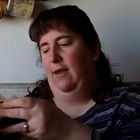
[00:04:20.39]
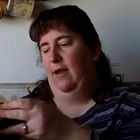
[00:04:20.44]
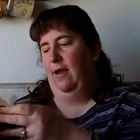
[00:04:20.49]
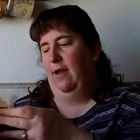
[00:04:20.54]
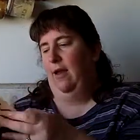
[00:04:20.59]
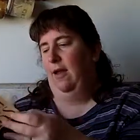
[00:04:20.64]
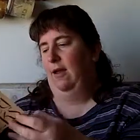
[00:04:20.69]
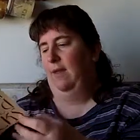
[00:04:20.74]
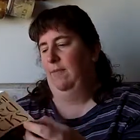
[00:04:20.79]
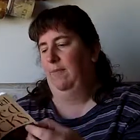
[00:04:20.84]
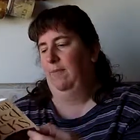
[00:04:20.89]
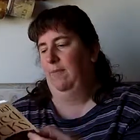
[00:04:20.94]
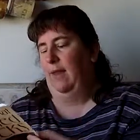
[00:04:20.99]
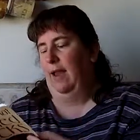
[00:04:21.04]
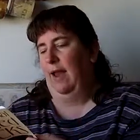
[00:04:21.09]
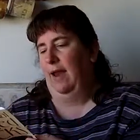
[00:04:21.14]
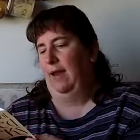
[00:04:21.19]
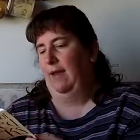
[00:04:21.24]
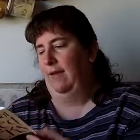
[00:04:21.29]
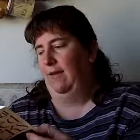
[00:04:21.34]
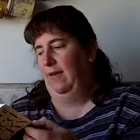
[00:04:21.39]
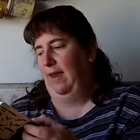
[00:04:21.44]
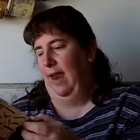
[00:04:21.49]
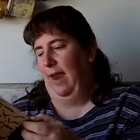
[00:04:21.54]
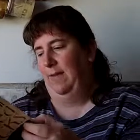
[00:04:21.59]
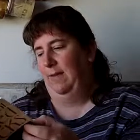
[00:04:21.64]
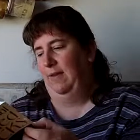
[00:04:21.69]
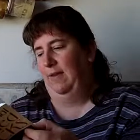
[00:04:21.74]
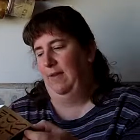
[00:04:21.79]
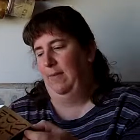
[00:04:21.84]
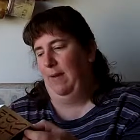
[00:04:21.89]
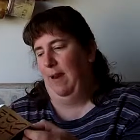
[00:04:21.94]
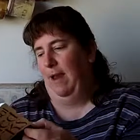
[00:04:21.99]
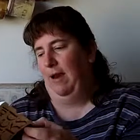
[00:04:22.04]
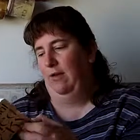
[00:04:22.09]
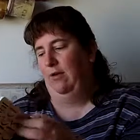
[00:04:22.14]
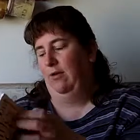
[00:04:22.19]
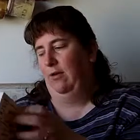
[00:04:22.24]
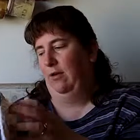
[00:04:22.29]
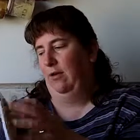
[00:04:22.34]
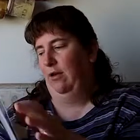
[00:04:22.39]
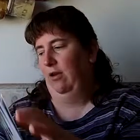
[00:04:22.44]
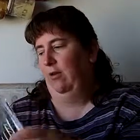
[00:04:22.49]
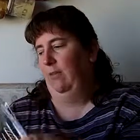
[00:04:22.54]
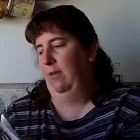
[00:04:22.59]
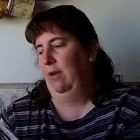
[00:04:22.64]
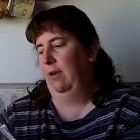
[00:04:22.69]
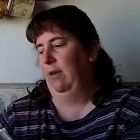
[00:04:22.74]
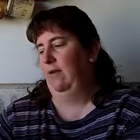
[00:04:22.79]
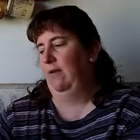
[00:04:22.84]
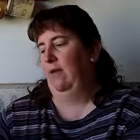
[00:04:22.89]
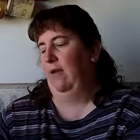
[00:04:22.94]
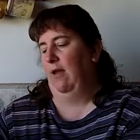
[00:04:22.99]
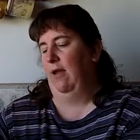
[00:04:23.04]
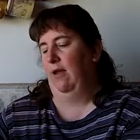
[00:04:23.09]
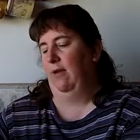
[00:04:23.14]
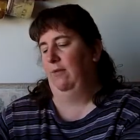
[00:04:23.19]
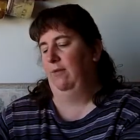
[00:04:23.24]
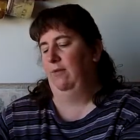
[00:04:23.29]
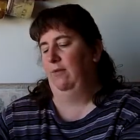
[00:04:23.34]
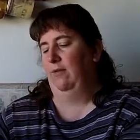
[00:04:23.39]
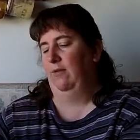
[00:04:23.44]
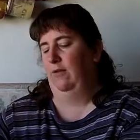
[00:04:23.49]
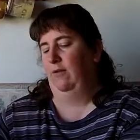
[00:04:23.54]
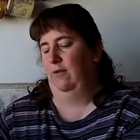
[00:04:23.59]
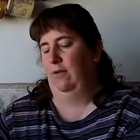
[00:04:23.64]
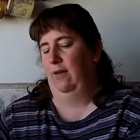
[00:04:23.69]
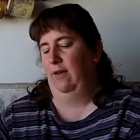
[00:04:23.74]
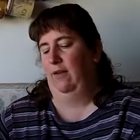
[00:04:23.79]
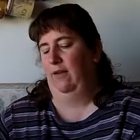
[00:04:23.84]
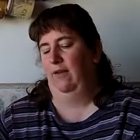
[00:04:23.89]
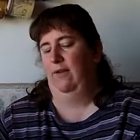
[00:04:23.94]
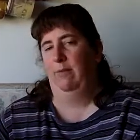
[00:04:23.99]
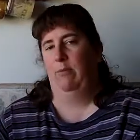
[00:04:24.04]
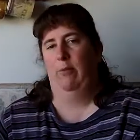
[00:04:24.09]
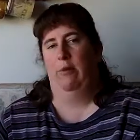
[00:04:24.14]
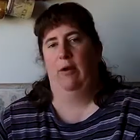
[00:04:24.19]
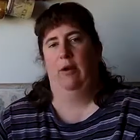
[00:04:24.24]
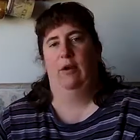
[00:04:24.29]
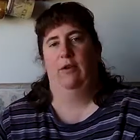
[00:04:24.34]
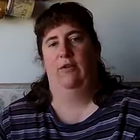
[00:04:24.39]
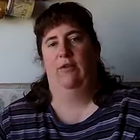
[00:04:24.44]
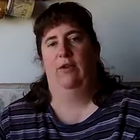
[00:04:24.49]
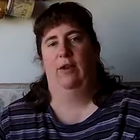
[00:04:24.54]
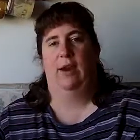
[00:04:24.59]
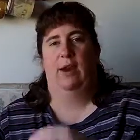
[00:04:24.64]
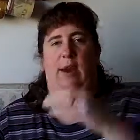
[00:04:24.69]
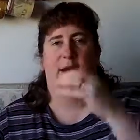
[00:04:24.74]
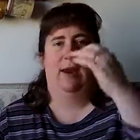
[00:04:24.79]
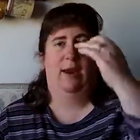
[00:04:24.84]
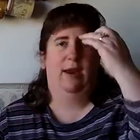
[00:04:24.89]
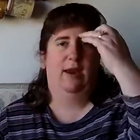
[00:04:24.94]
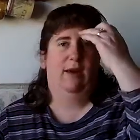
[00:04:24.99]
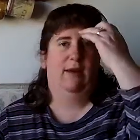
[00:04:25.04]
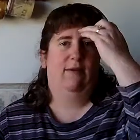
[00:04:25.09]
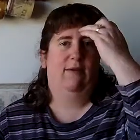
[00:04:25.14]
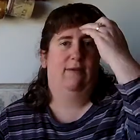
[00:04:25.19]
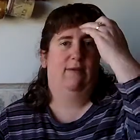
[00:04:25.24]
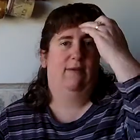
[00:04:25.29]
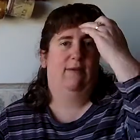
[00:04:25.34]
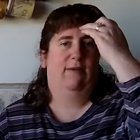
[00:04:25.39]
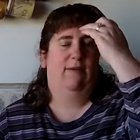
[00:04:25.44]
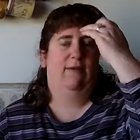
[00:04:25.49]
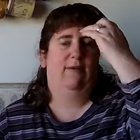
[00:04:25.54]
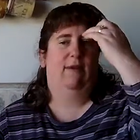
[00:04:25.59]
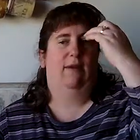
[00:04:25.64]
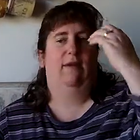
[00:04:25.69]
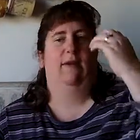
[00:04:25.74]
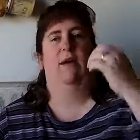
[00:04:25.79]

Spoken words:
I adapted the pattern a little bit. In this book she gives